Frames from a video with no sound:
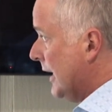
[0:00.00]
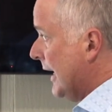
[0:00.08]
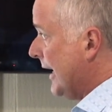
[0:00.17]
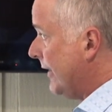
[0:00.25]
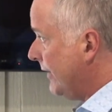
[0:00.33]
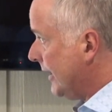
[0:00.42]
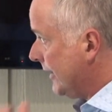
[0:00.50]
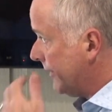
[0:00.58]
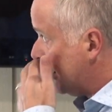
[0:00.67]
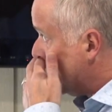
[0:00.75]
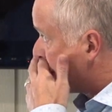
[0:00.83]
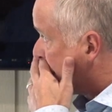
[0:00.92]
And then
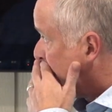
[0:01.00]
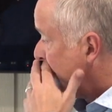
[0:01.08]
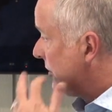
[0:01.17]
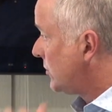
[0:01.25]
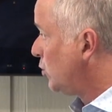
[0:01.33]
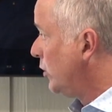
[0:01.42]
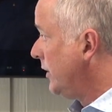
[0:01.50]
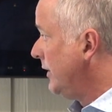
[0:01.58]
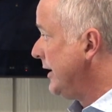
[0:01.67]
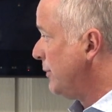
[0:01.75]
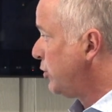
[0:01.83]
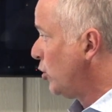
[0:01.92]
lastly on this one,
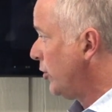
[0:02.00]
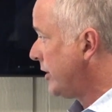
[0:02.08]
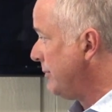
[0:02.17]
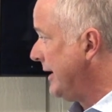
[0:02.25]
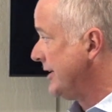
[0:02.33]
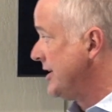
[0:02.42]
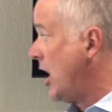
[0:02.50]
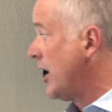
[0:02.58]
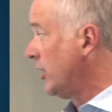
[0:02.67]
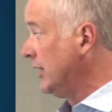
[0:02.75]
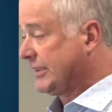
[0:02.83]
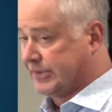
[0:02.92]
the employer can make
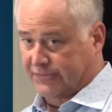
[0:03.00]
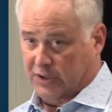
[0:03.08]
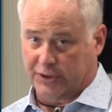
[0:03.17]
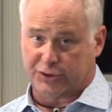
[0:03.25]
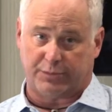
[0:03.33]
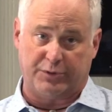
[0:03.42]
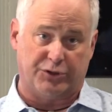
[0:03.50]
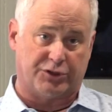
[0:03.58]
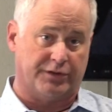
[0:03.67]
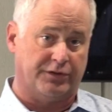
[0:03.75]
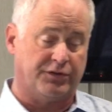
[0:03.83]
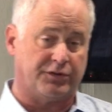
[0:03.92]
non-elective
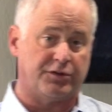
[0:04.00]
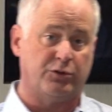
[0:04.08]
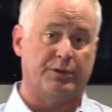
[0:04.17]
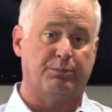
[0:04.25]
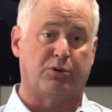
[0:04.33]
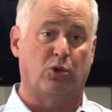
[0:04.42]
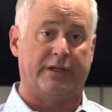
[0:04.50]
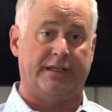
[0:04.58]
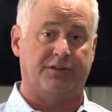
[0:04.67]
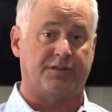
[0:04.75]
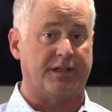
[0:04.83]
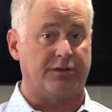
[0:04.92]
contributions to
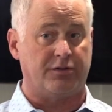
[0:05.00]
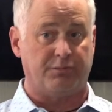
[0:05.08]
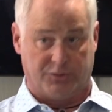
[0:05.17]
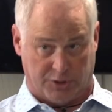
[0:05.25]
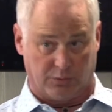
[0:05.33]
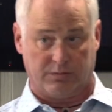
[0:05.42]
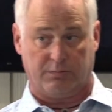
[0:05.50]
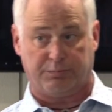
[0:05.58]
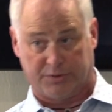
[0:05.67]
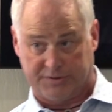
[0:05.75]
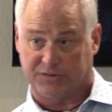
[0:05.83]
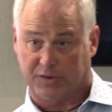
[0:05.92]
employees that don't
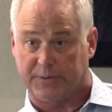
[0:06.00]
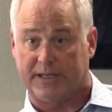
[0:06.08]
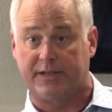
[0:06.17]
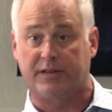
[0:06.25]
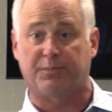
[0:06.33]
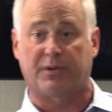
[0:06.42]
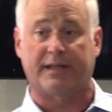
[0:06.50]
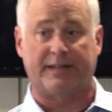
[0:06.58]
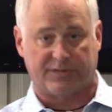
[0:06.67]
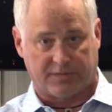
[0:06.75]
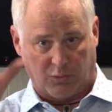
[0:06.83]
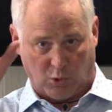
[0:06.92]
participate in the plan.
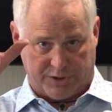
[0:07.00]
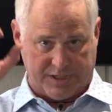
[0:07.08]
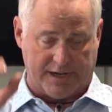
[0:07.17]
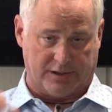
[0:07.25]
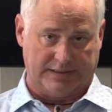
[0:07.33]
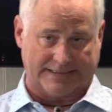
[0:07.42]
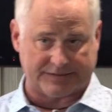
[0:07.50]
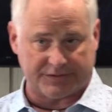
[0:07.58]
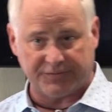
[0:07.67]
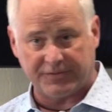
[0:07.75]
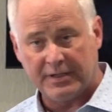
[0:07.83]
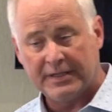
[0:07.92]
That's the word
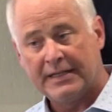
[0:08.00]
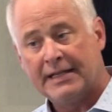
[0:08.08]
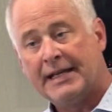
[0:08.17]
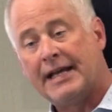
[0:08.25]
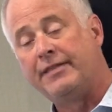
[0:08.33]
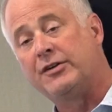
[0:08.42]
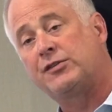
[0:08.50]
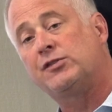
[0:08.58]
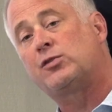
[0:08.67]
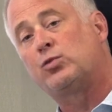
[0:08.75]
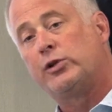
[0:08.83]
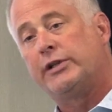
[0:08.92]
non-elective. And this
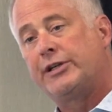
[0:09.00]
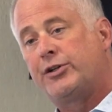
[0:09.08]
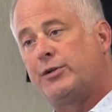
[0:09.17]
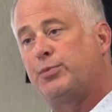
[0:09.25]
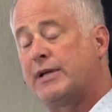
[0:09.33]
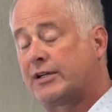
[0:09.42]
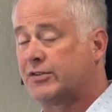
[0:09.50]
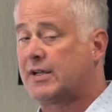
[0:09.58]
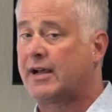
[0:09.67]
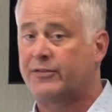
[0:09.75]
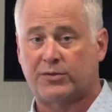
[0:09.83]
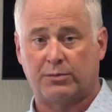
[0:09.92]
is a really good plan because I
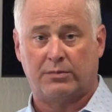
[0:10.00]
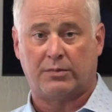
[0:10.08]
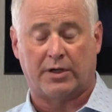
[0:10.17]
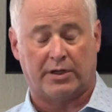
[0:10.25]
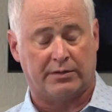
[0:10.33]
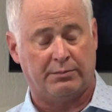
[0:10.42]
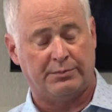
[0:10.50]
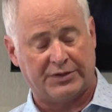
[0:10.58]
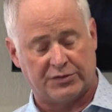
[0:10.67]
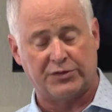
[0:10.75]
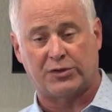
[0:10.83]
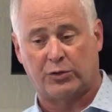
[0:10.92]
have some
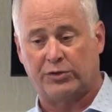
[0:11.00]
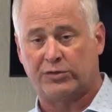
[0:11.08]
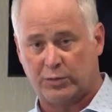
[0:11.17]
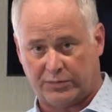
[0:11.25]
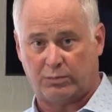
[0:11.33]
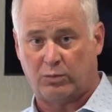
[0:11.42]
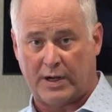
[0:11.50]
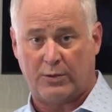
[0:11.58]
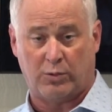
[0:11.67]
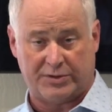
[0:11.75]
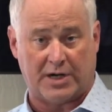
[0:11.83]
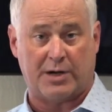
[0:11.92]
business owners with
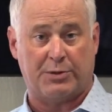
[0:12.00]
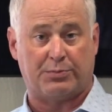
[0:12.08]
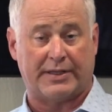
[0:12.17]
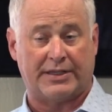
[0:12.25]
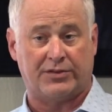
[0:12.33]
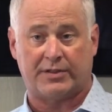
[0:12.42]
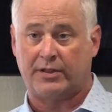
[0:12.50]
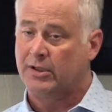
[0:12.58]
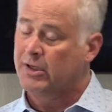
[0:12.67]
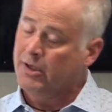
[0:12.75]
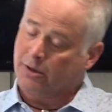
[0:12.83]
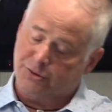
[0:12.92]
retirement plans that
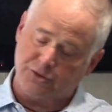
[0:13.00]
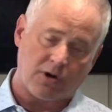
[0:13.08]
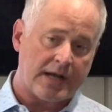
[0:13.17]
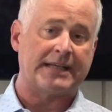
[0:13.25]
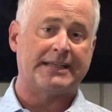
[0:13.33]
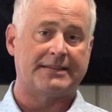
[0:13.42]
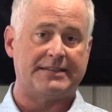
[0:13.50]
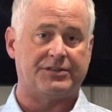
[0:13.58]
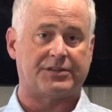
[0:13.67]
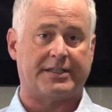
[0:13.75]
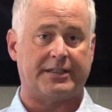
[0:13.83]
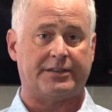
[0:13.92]
are trying to get these
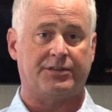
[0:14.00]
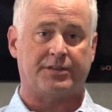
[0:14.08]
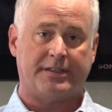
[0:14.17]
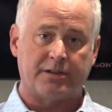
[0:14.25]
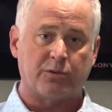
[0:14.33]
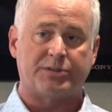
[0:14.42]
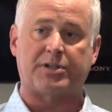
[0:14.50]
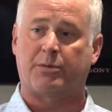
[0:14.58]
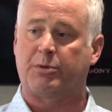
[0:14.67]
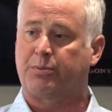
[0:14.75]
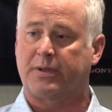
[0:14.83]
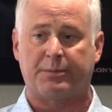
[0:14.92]
kids in the
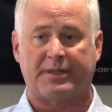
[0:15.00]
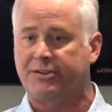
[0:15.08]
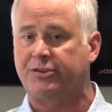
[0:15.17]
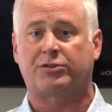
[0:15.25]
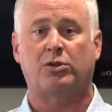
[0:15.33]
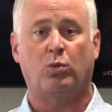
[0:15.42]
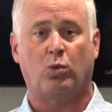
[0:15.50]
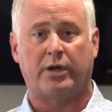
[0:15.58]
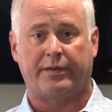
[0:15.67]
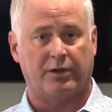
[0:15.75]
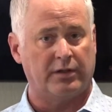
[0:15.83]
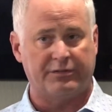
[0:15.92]
retirement plan, but they just don't
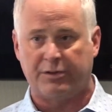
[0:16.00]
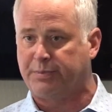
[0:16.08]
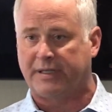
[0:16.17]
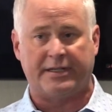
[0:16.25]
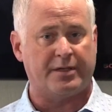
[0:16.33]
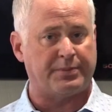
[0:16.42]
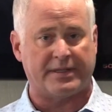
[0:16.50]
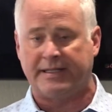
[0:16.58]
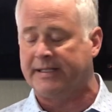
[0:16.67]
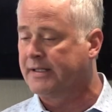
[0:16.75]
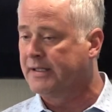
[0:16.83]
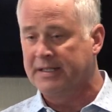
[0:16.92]
want. They're living penny to
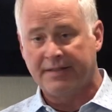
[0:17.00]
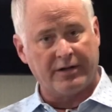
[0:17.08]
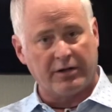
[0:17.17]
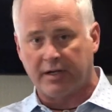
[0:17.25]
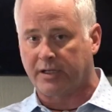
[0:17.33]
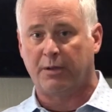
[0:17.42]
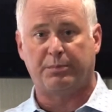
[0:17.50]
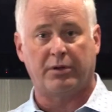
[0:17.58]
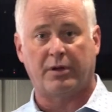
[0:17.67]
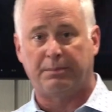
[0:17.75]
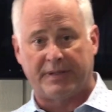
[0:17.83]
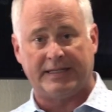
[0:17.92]
penny. They're not going to
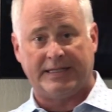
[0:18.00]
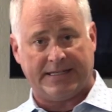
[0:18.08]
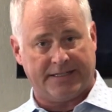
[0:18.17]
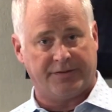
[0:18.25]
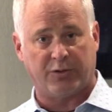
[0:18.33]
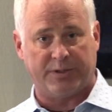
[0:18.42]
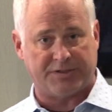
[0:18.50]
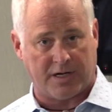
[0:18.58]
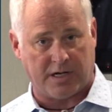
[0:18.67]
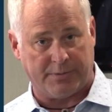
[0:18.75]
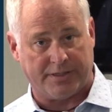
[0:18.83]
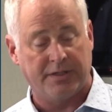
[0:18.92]
put a penny in the
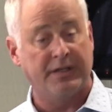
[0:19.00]
retirement.